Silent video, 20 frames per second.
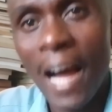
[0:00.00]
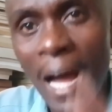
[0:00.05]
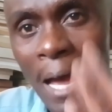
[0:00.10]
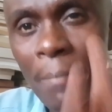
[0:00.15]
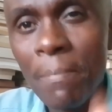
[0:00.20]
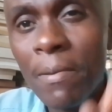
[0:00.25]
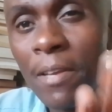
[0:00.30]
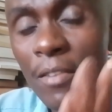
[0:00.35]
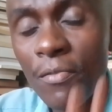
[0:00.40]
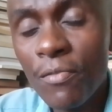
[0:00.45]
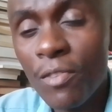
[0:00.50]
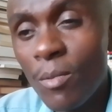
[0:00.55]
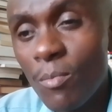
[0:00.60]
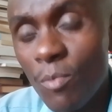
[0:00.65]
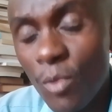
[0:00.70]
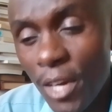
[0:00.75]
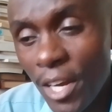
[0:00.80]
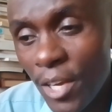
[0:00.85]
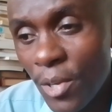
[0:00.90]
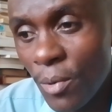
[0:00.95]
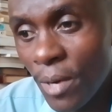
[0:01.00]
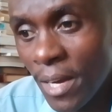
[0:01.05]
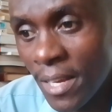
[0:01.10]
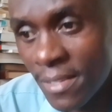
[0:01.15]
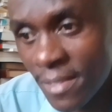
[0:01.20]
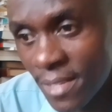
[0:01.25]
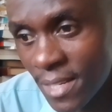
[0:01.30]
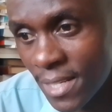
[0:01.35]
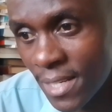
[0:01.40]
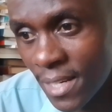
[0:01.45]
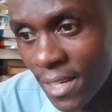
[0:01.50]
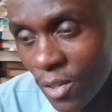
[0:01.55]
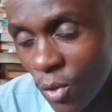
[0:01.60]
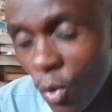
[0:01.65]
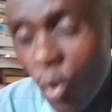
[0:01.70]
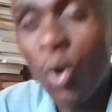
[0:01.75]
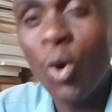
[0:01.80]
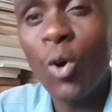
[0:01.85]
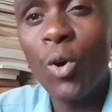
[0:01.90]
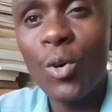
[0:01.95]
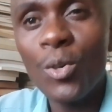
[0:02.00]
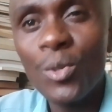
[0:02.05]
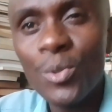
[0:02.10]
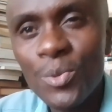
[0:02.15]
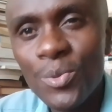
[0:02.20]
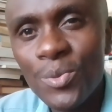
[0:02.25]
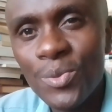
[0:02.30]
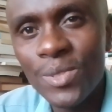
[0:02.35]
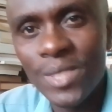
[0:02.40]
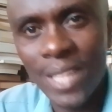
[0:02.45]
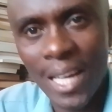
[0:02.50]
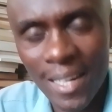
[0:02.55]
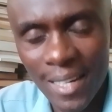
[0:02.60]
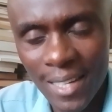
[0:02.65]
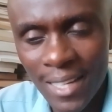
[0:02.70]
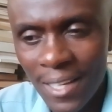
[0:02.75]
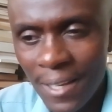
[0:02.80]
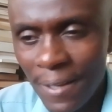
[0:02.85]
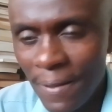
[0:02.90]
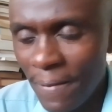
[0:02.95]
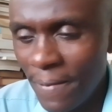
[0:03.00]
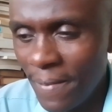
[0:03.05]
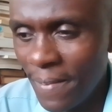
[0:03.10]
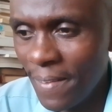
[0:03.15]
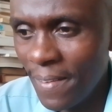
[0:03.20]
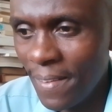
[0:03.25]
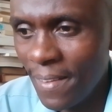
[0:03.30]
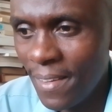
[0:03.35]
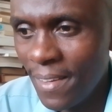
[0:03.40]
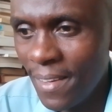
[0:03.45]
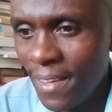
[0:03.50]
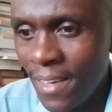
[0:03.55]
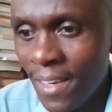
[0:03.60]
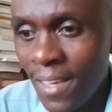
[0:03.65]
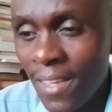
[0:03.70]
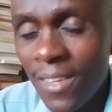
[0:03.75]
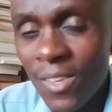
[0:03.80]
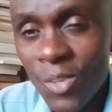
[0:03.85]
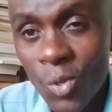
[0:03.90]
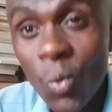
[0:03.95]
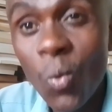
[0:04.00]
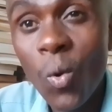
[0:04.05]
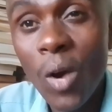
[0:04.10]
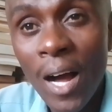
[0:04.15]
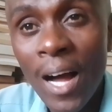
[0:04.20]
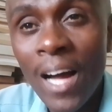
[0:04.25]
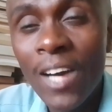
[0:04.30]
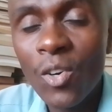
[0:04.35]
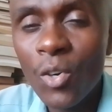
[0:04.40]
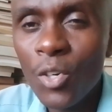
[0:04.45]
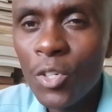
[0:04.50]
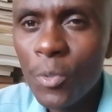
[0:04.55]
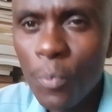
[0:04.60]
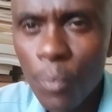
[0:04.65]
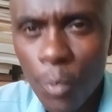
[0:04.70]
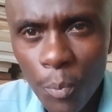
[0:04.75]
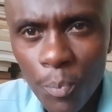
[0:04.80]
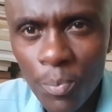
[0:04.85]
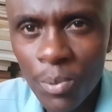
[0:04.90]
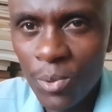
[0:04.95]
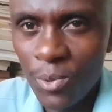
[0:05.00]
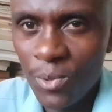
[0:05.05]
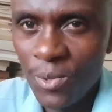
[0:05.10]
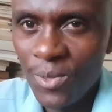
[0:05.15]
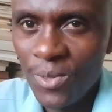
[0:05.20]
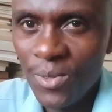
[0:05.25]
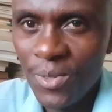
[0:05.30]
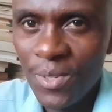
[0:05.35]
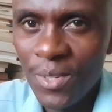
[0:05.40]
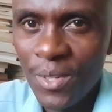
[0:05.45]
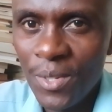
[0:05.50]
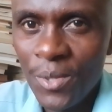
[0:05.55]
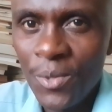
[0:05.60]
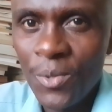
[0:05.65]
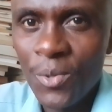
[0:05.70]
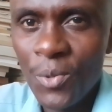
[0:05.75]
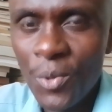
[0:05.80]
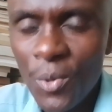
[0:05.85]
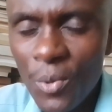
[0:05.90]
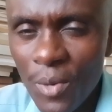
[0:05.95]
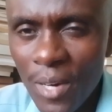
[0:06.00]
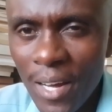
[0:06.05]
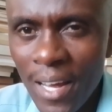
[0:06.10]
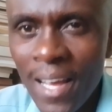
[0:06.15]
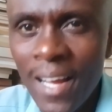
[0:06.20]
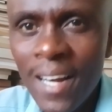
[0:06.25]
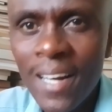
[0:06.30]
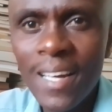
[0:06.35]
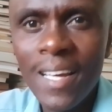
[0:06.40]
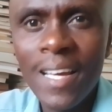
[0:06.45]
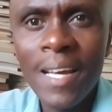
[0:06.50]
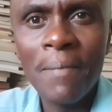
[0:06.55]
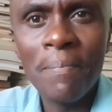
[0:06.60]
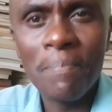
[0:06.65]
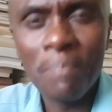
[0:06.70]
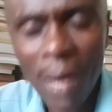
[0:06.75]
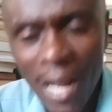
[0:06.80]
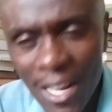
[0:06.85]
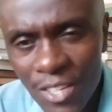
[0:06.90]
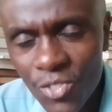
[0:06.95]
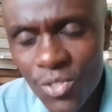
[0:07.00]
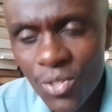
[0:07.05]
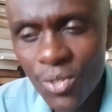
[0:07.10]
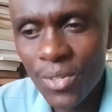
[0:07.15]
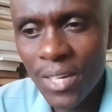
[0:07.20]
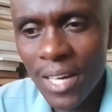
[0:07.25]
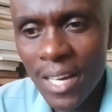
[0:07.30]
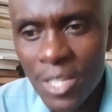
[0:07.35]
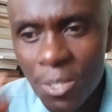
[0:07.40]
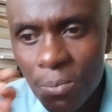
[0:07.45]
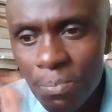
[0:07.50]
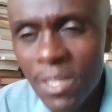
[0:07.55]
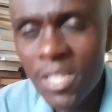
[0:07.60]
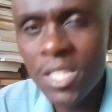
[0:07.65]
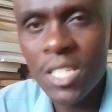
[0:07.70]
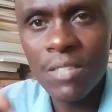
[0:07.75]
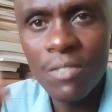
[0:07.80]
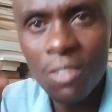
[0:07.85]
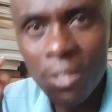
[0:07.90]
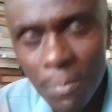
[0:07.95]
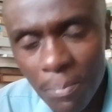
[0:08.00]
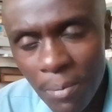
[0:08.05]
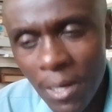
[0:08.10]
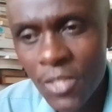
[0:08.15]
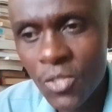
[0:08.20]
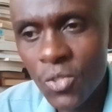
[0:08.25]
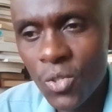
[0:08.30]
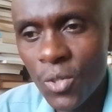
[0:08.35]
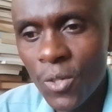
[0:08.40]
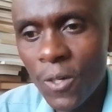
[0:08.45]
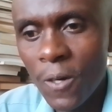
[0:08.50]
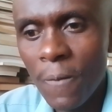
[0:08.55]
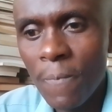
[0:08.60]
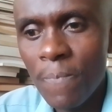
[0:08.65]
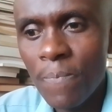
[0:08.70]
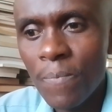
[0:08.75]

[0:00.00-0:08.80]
I believe from where you are seated or studying, you are not people. You are a person, a specific person